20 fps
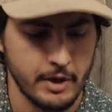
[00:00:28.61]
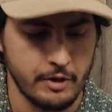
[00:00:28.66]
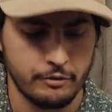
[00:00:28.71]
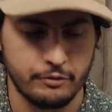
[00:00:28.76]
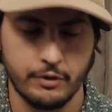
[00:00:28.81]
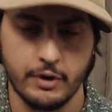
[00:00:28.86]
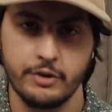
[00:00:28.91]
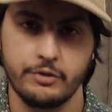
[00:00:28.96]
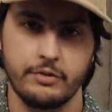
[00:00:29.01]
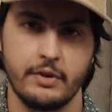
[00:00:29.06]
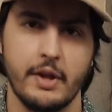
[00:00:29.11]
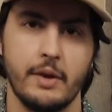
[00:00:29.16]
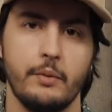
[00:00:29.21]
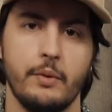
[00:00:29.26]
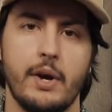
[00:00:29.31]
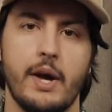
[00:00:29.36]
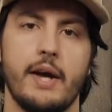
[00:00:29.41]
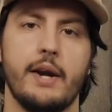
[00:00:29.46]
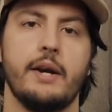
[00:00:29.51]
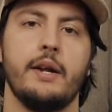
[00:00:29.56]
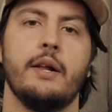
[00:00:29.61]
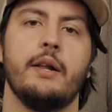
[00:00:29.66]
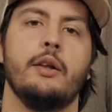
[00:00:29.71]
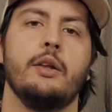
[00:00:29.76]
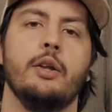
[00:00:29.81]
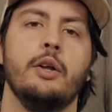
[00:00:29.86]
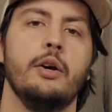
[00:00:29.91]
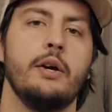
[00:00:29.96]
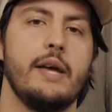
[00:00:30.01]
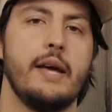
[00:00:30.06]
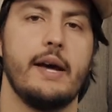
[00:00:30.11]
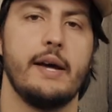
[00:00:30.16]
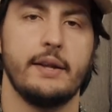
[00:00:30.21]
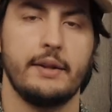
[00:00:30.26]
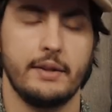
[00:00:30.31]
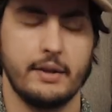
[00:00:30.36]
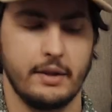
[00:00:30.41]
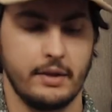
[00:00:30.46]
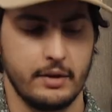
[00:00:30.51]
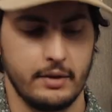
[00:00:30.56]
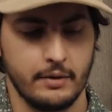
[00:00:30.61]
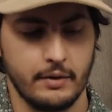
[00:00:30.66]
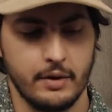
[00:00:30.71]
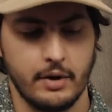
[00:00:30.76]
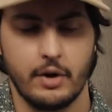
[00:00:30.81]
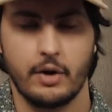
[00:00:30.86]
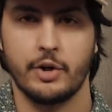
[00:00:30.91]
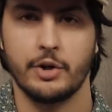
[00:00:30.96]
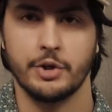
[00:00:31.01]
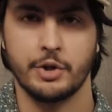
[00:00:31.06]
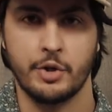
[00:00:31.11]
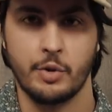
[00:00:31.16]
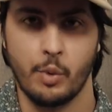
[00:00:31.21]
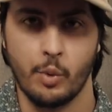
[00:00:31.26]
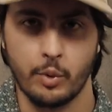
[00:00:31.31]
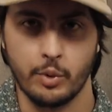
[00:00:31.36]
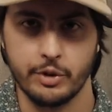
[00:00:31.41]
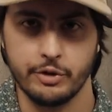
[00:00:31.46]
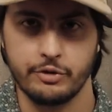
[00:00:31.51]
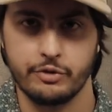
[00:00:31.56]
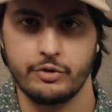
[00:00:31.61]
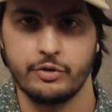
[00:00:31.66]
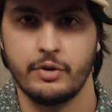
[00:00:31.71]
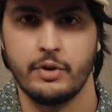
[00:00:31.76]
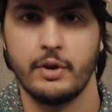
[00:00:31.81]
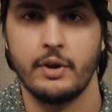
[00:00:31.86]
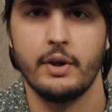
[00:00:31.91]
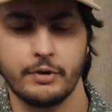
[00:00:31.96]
First thing we gotta look at are the chords.